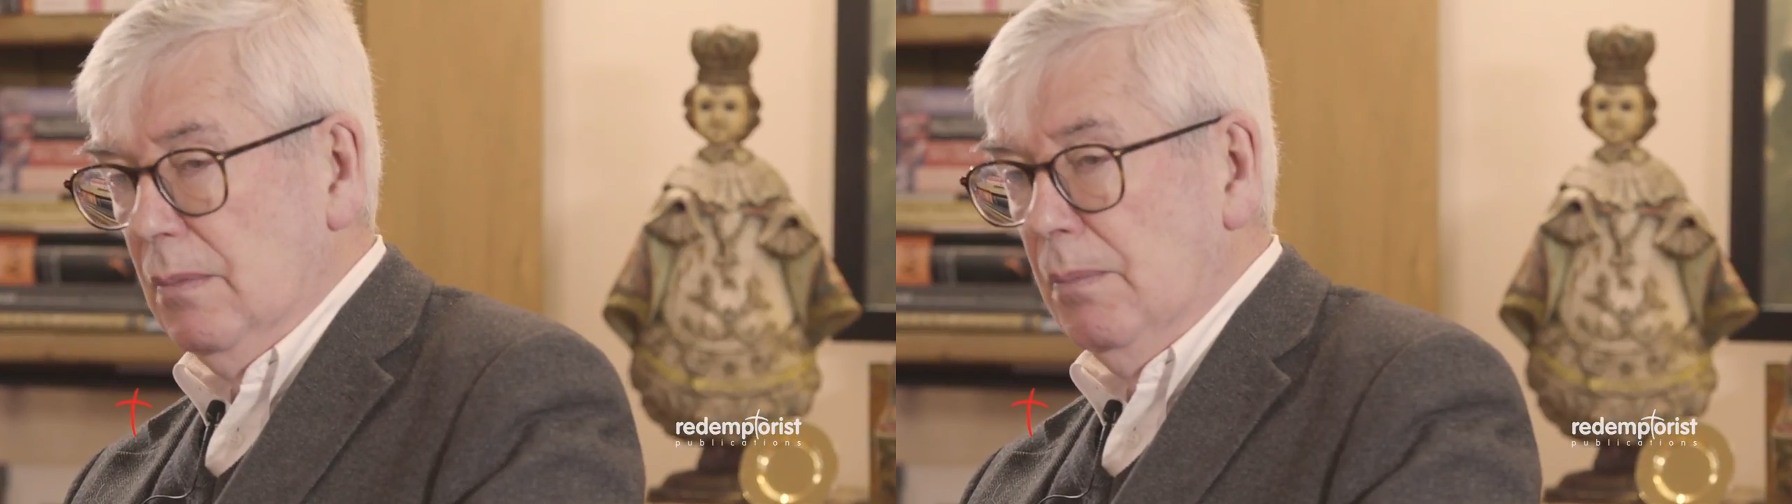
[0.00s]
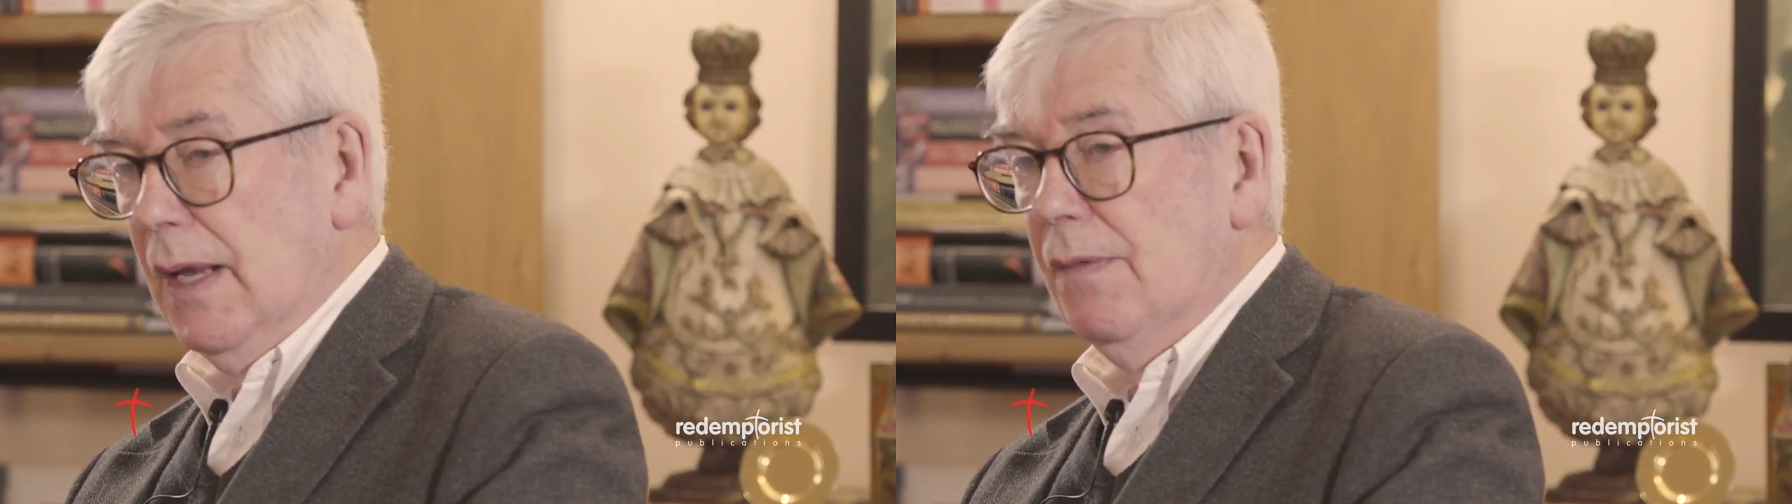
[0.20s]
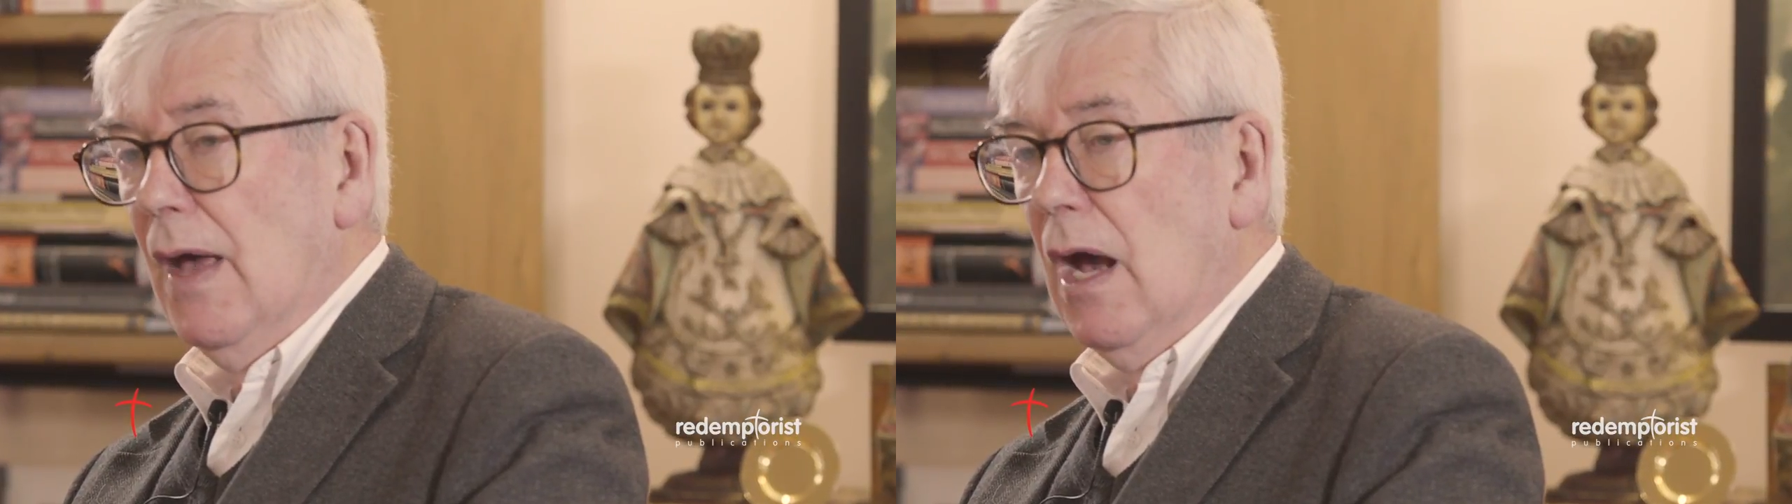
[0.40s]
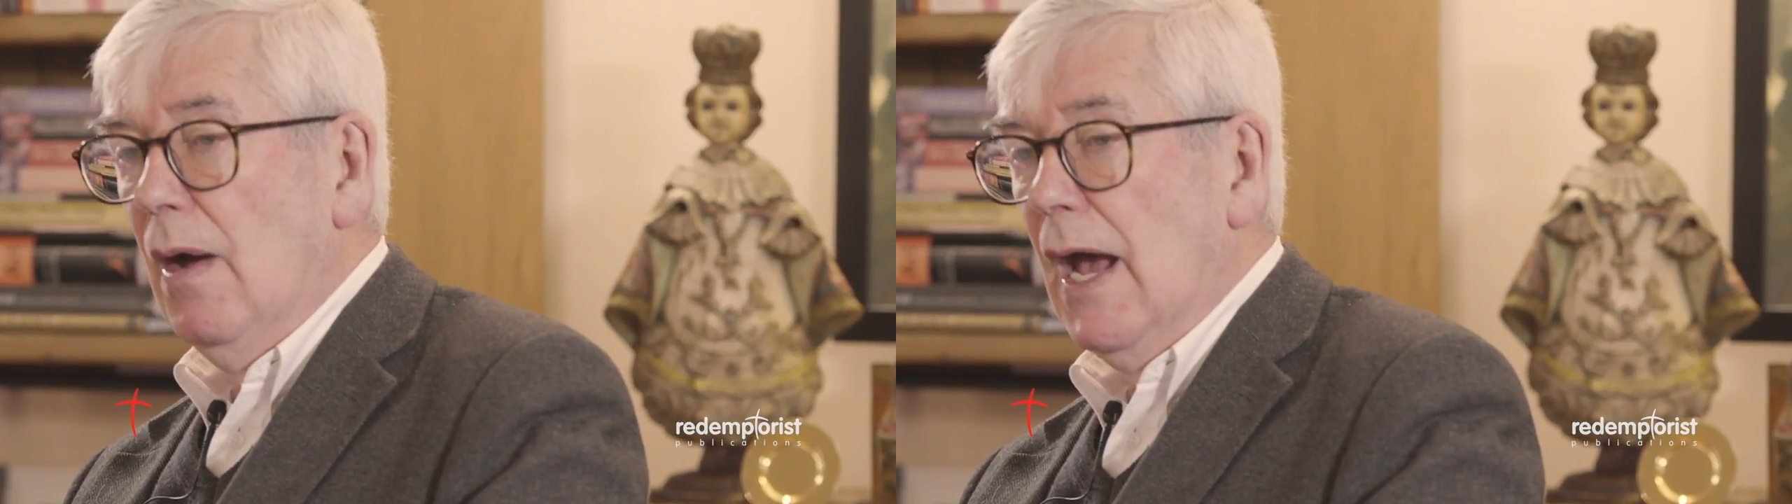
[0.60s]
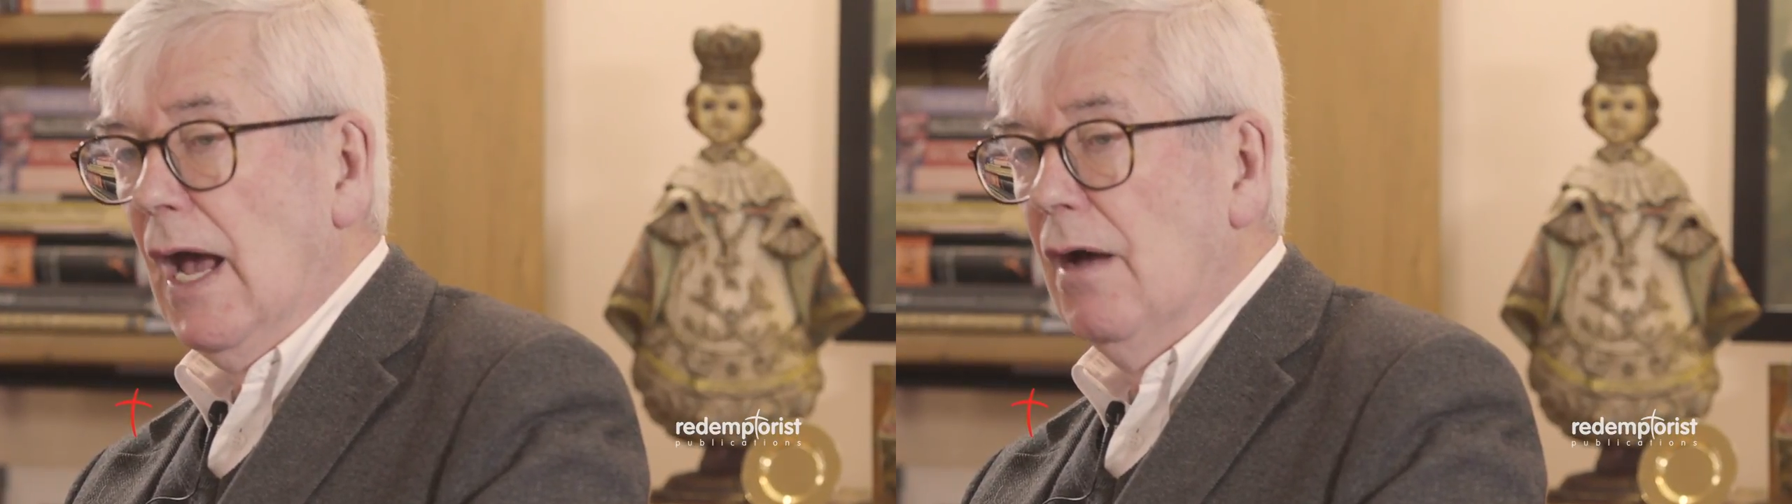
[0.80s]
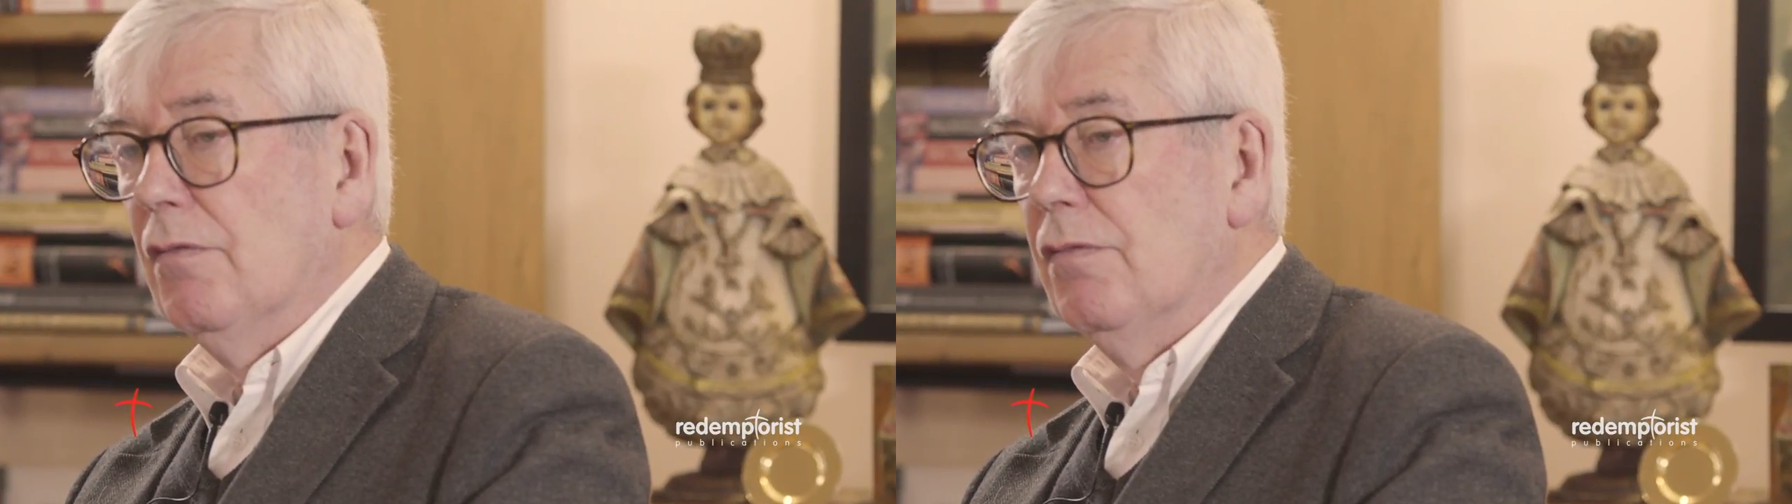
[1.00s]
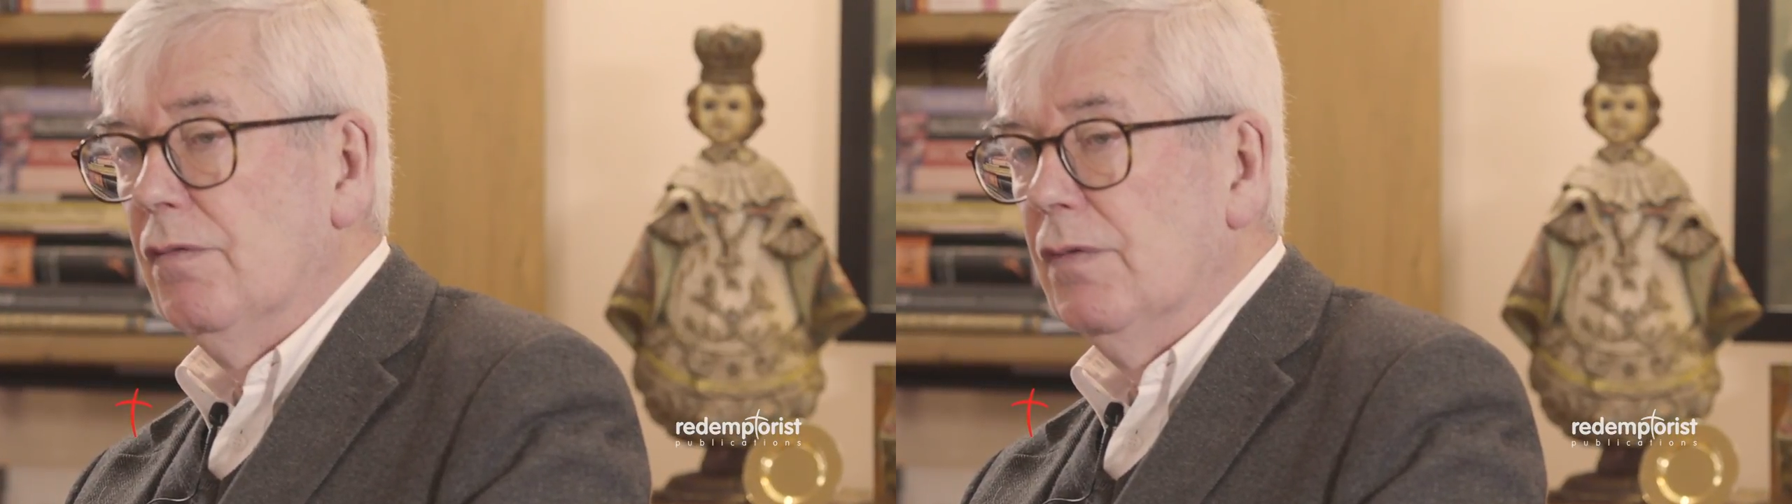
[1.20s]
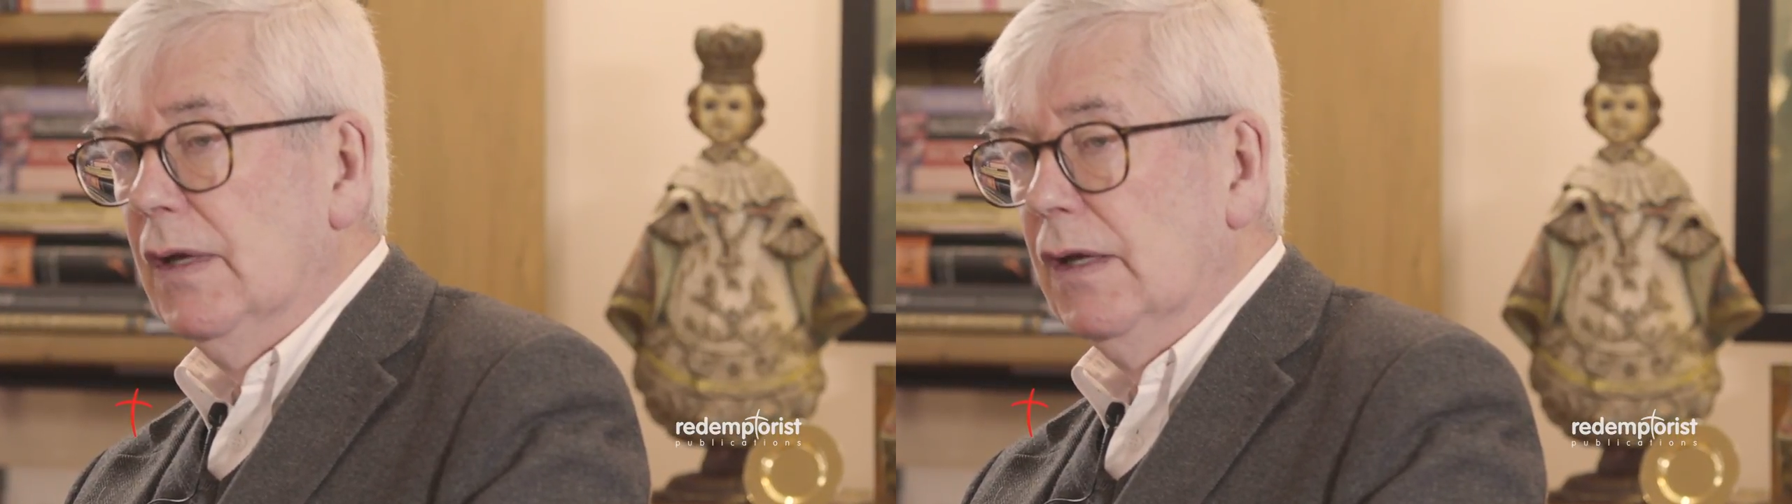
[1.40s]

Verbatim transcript: may thou have